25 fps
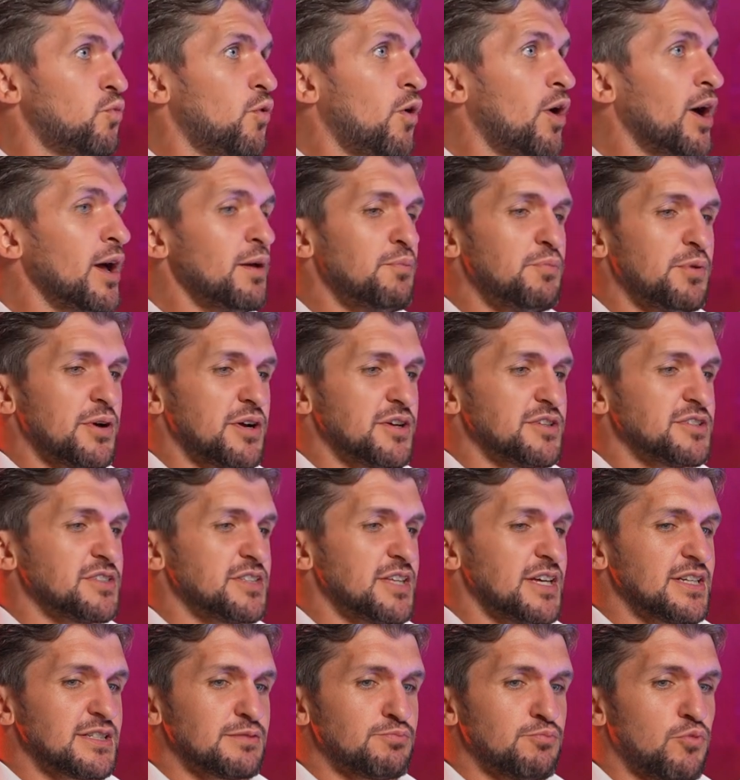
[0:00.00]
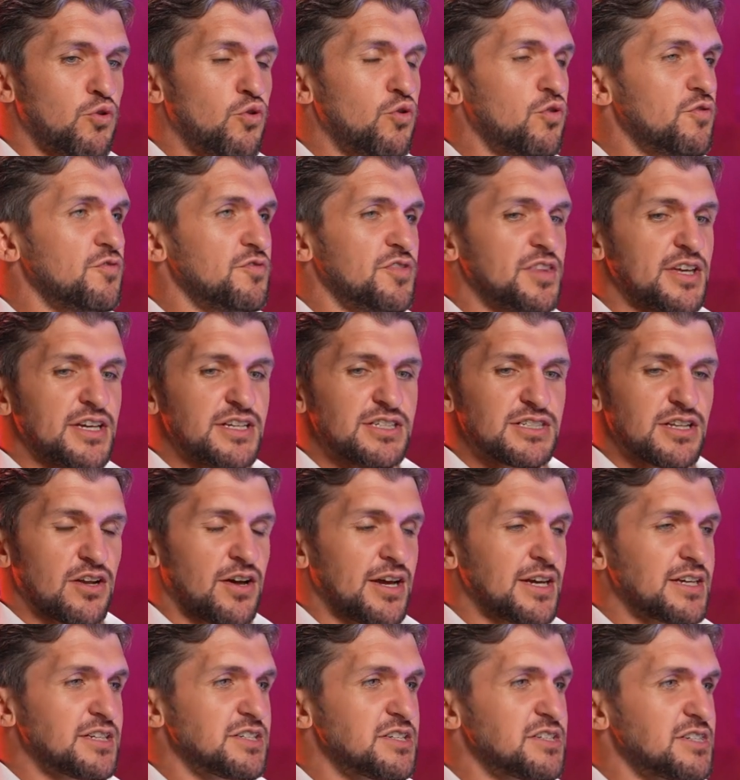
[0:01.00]
Why? Because there's more of these
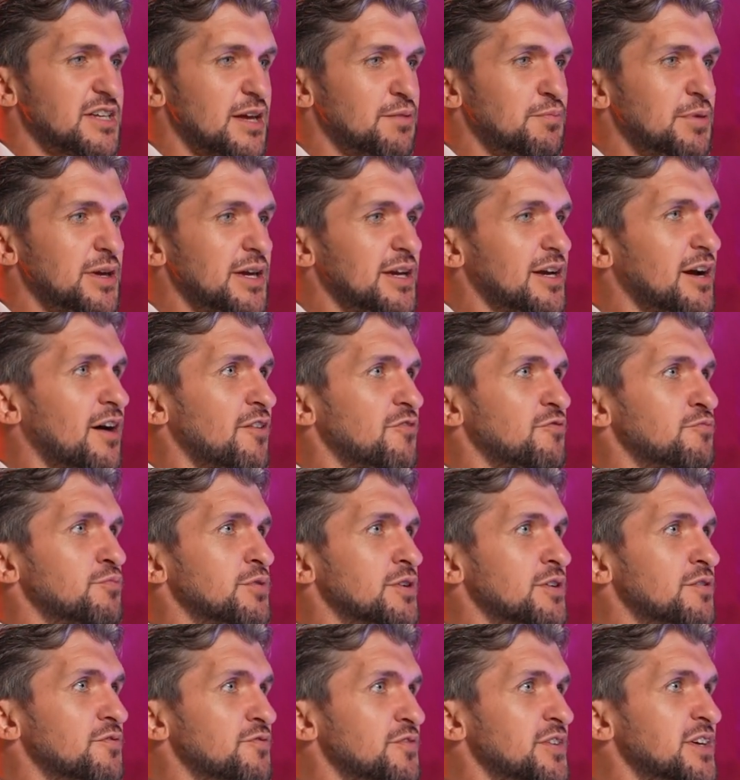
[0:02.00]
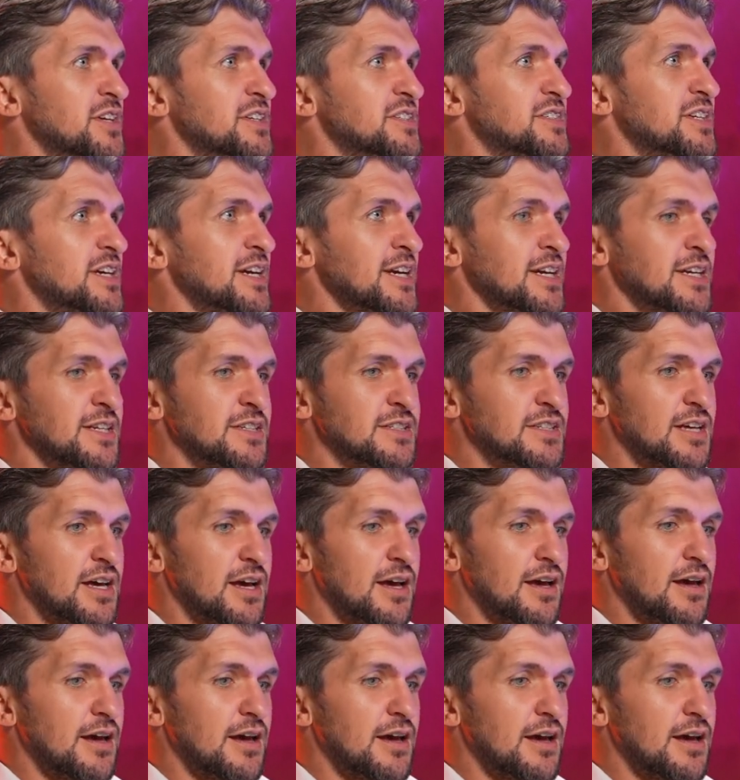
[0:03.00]
like semi-government VCs